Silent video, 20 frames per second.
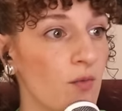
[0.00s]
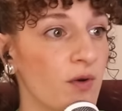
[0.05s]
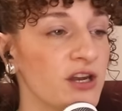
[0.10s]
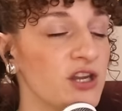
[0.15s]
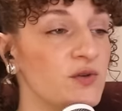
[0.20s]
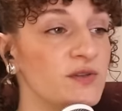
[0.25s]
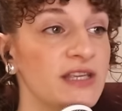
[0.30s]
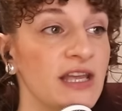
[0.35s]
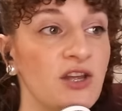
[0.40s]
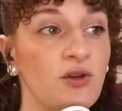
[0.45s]
When
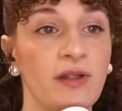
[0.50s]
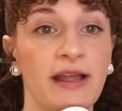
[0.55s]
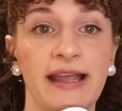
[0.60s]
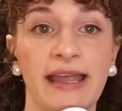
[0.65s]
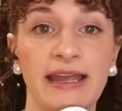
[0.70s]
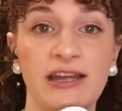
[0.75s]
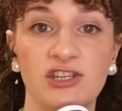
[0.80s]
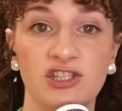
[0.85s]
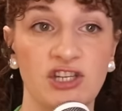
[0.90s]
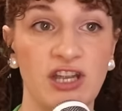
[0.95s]
you say you like
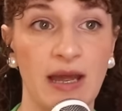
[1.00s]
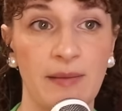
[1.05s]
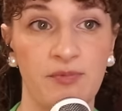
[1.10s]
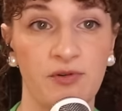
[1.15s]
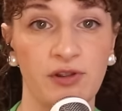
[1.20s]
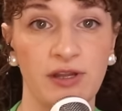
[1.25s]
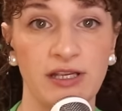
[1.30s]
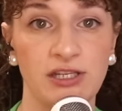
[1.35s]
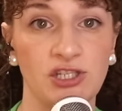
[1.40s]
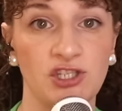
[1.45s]
age gap
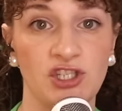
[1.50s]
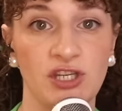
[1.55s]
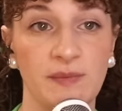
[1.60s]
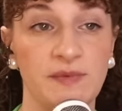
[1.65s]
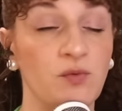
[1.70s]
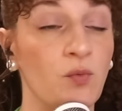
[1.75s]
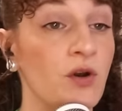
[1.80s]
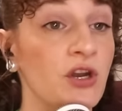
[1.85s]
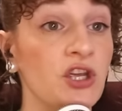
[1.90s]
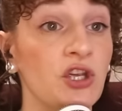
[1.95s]

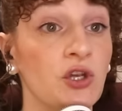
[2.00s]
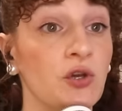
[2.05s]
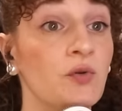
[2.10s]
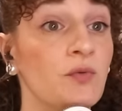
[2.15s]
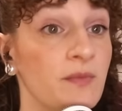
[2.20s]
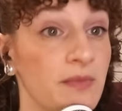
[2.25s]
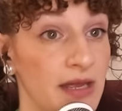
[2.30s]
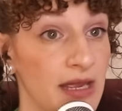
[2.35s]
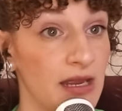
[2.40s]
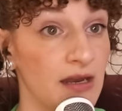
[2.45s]
relationships, what do
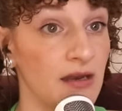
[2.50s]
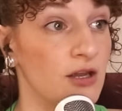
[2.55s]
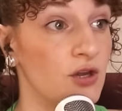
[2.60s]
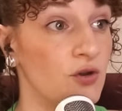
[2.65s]
you mean?